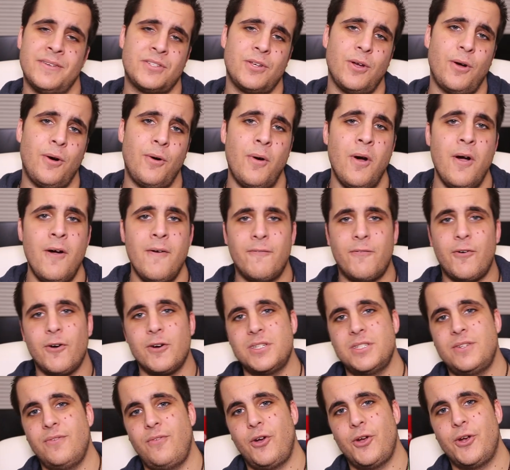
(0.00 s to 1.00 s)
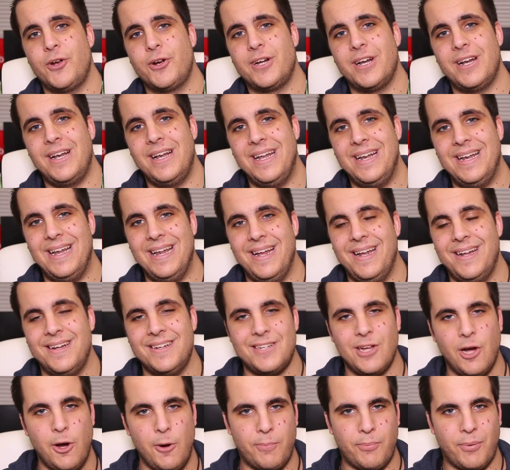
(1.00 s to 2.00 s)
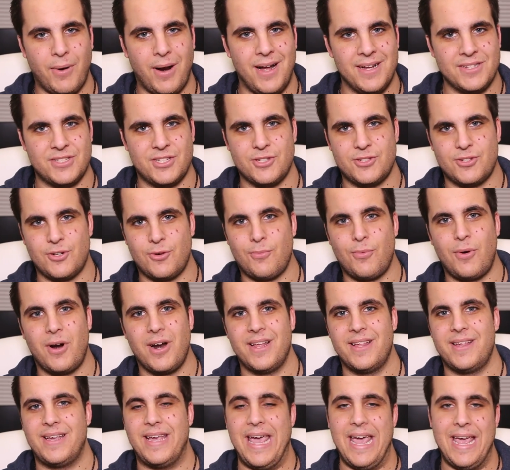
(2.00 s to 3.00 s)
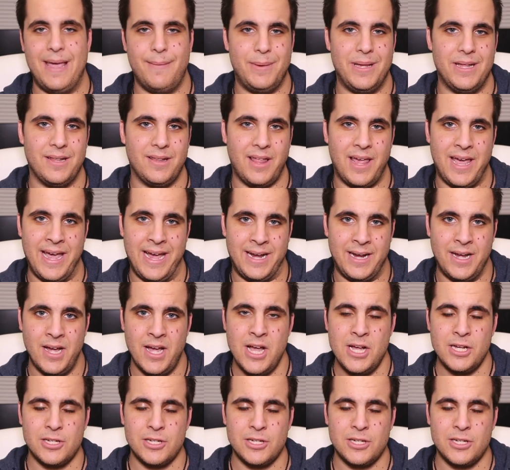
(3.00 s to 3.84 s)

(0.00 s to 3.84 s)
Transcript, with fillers: So first of all, you're going to need Intel processor running Kaby Lake.